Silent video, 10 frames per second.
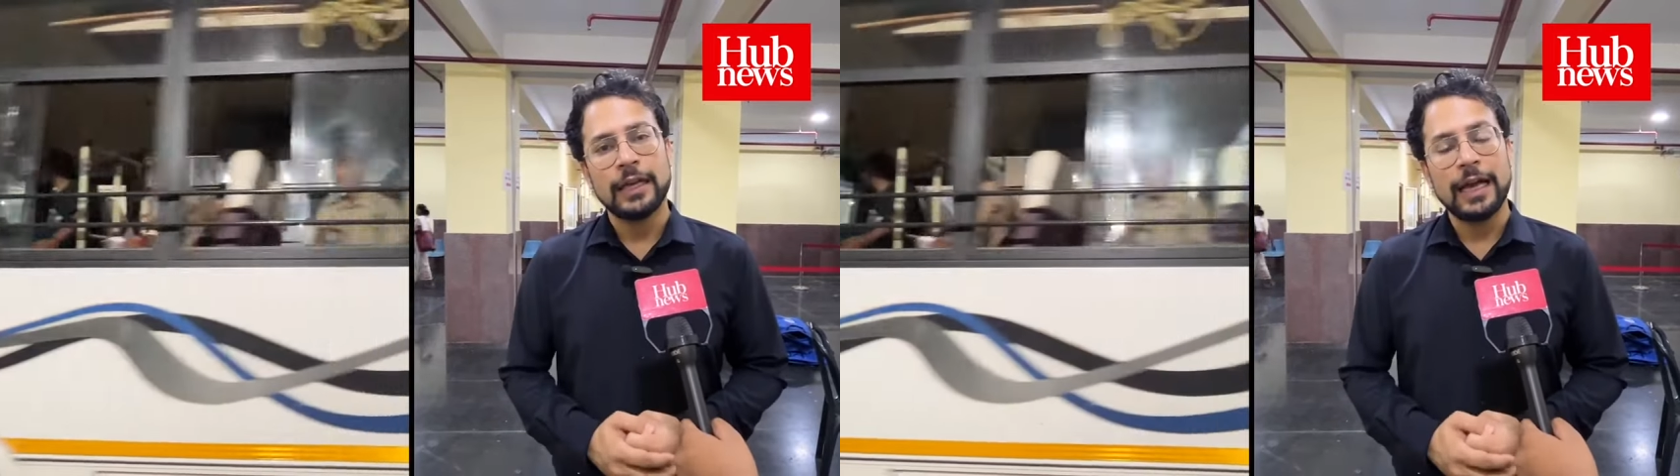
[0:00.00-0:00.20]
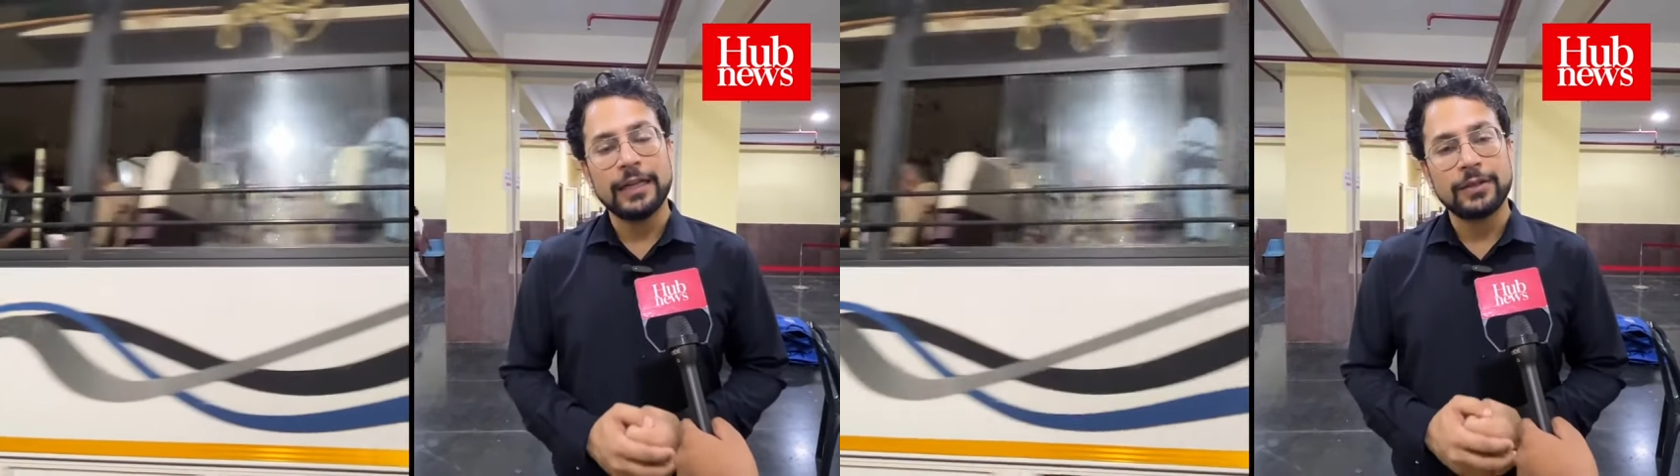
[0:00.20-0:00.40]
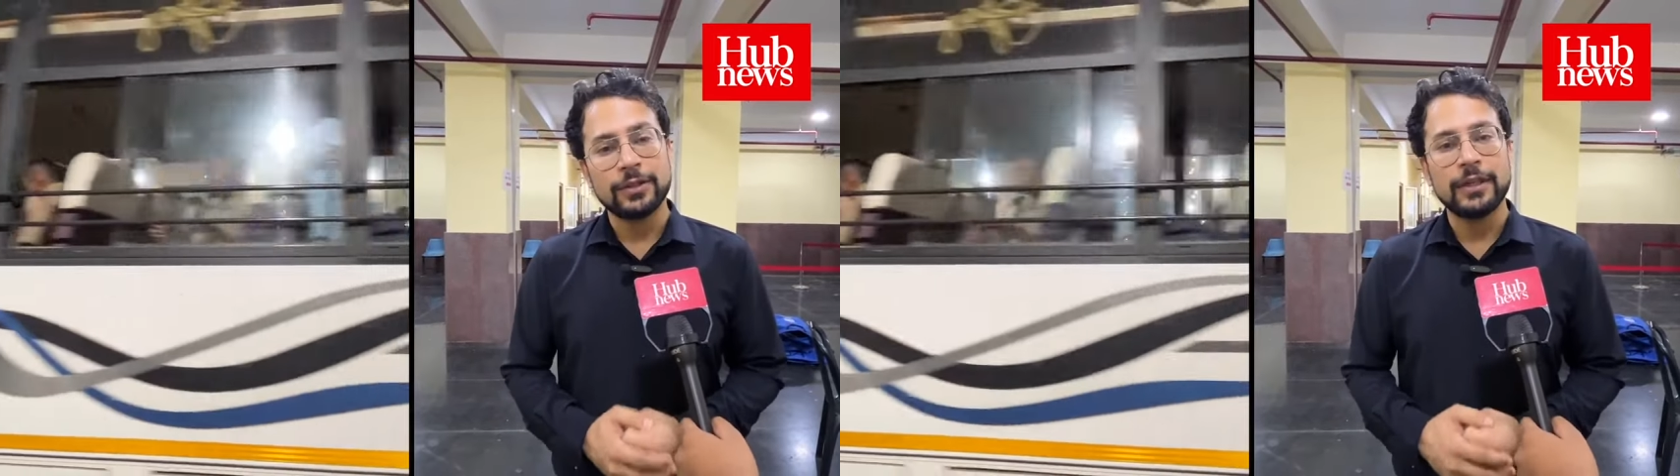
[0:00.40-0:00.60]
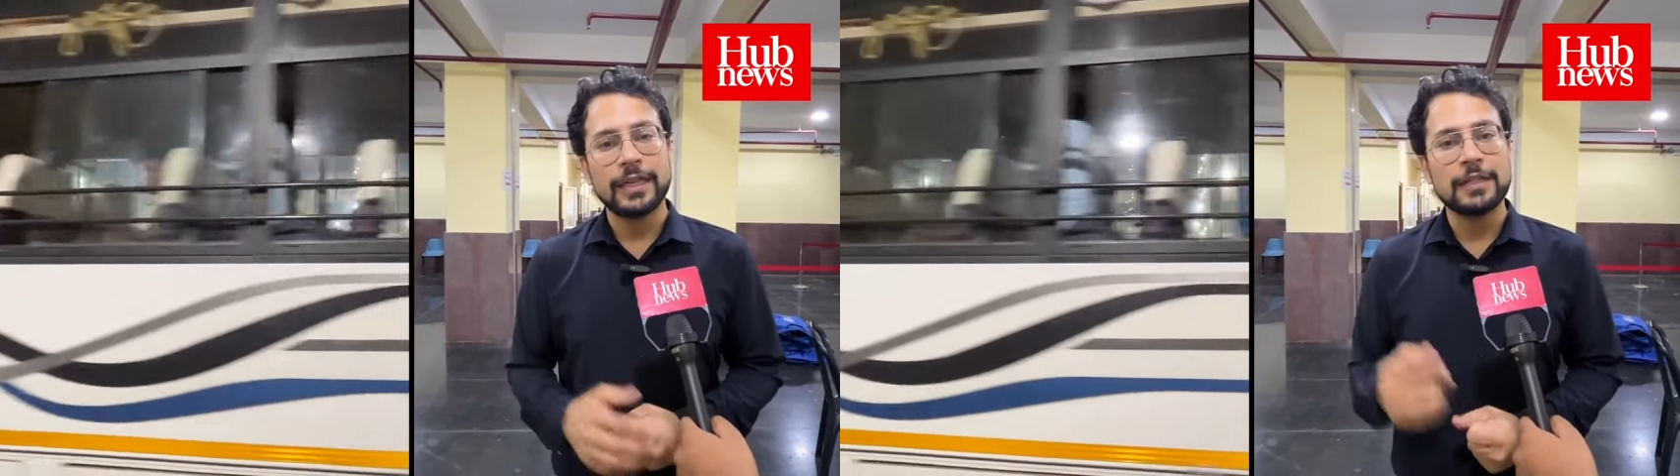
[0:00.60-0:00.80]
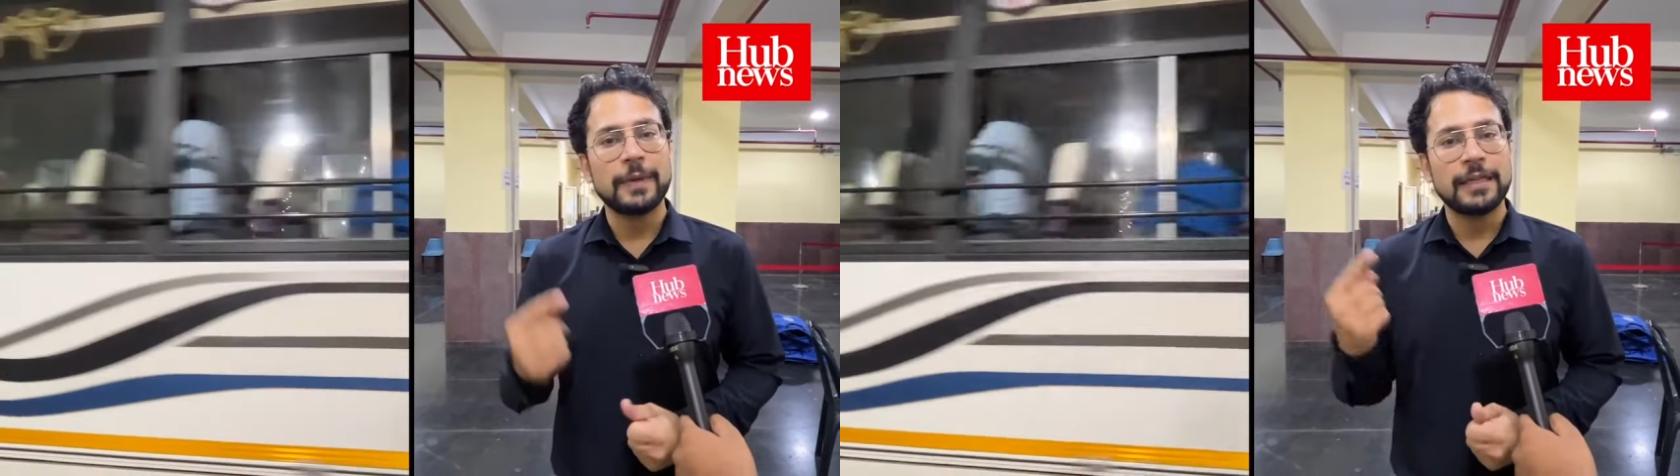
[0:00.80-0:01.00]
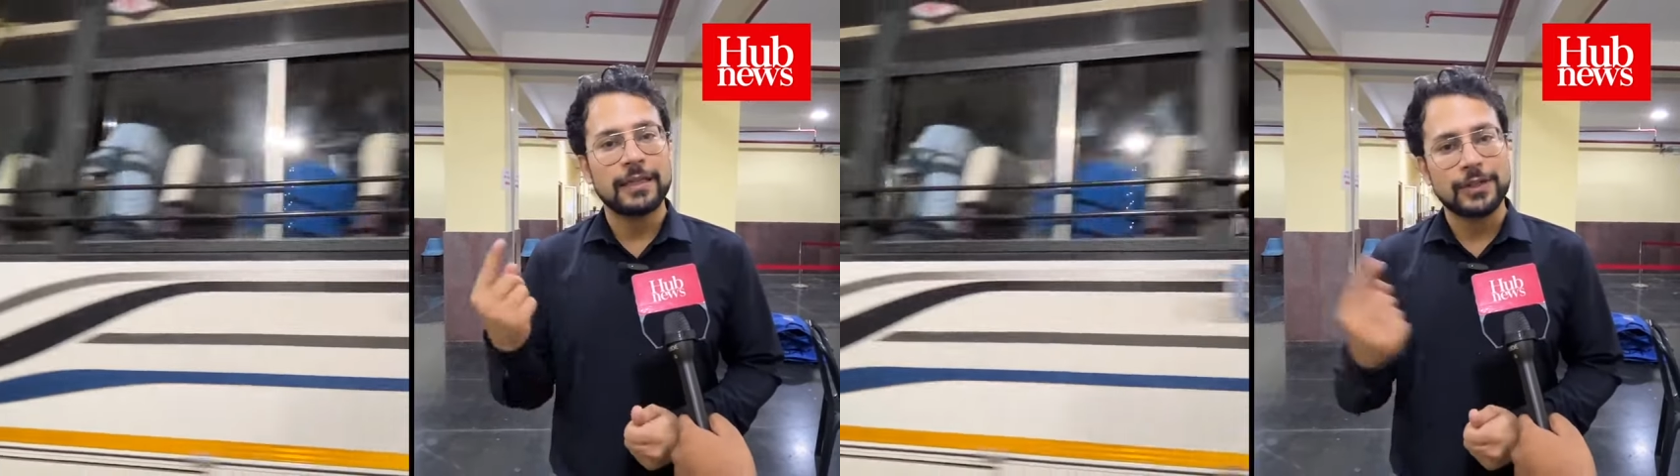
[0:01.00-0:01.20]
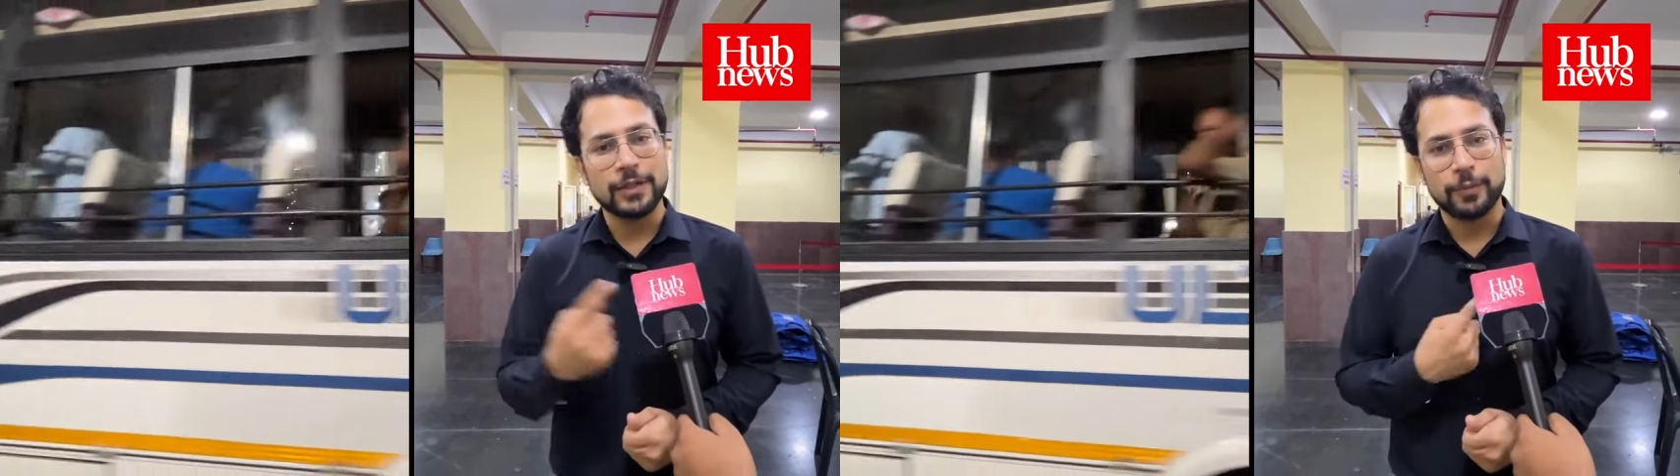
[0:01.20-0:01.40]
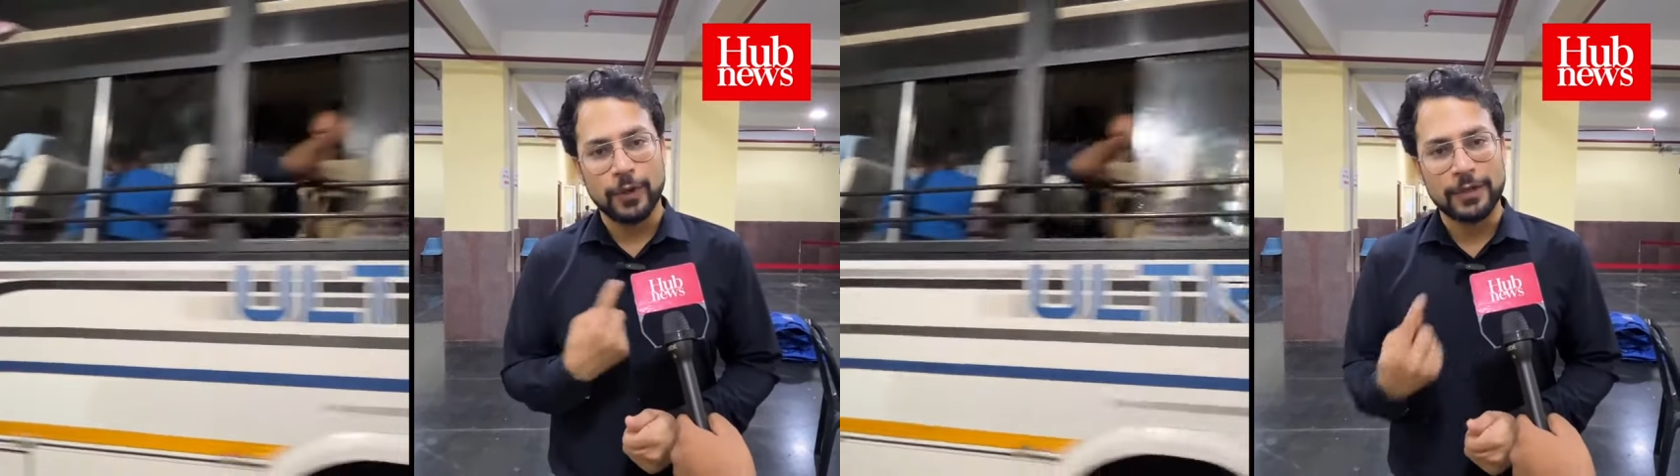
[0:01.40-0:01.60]
And the third is by the
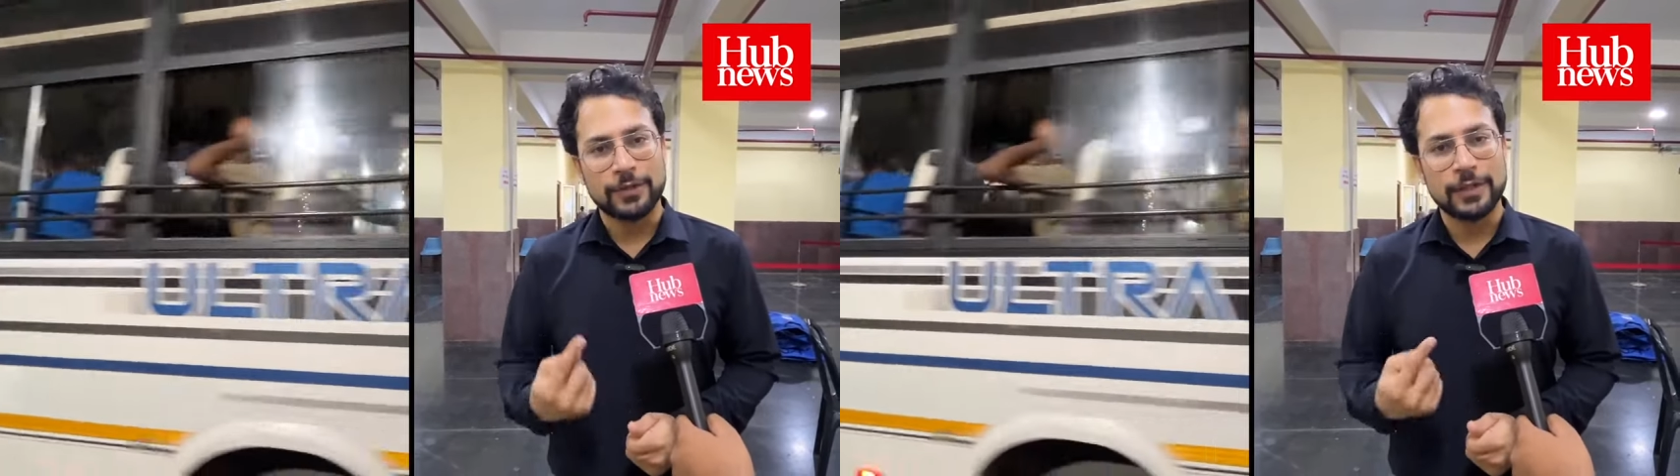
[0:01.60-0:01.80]
district police.